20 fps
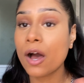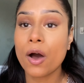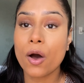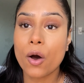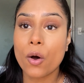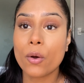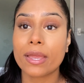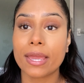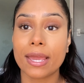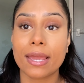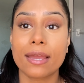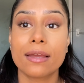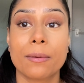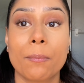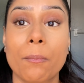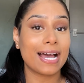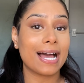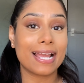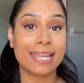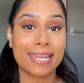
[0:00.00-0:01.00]
Okay,
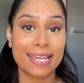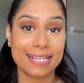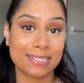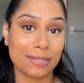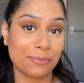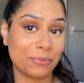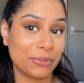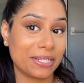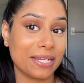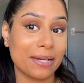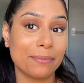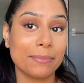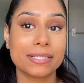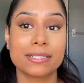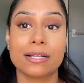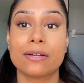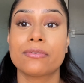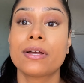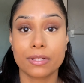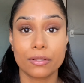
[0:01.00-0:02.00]
I can't stop looking at
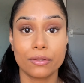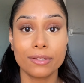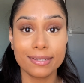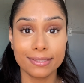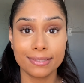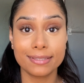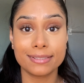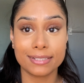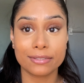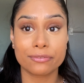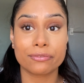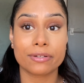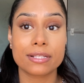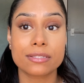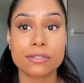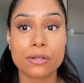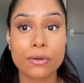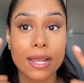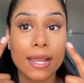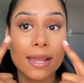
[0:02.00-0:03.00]
myself. Look at the difference,
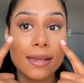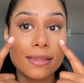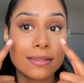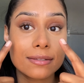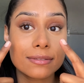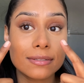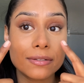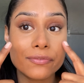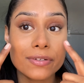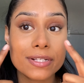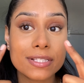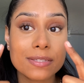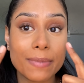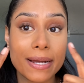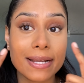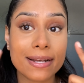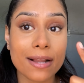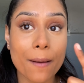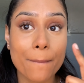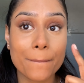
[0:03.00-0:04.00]
okay? The difference might
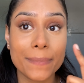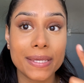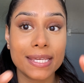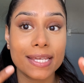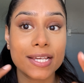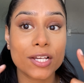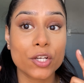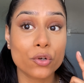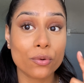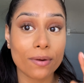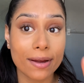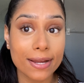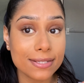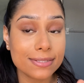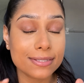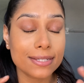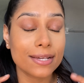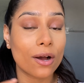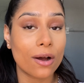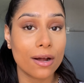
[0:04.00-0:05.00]
not be
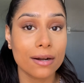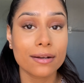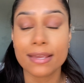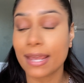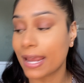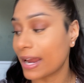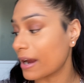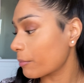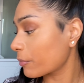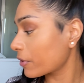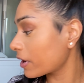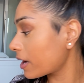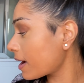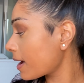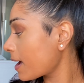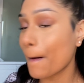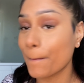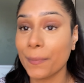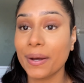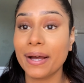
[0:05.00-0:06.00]
crazy on camera,
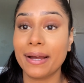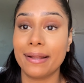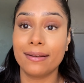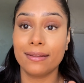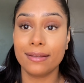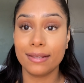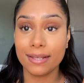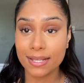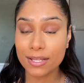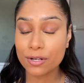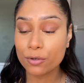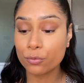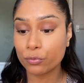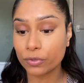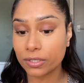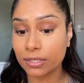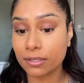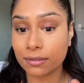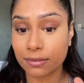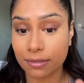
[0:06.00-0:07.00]
but in
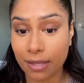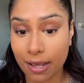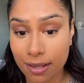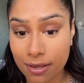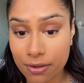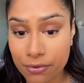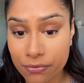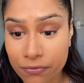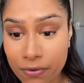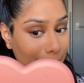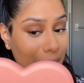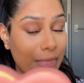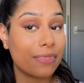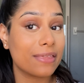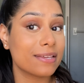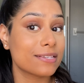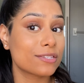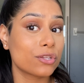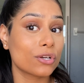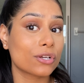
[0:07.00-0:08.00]
real life,
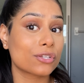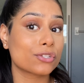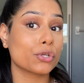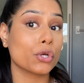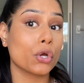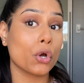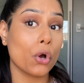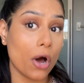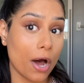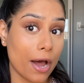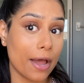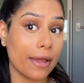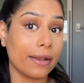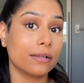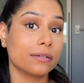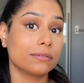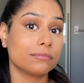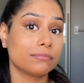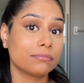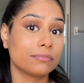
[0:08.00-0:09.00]
this looks good.
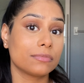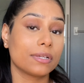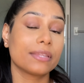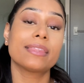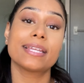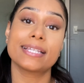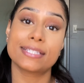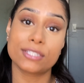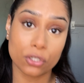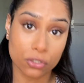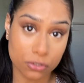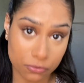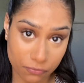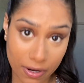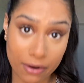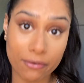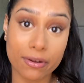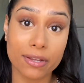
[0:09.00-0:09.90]
This looks very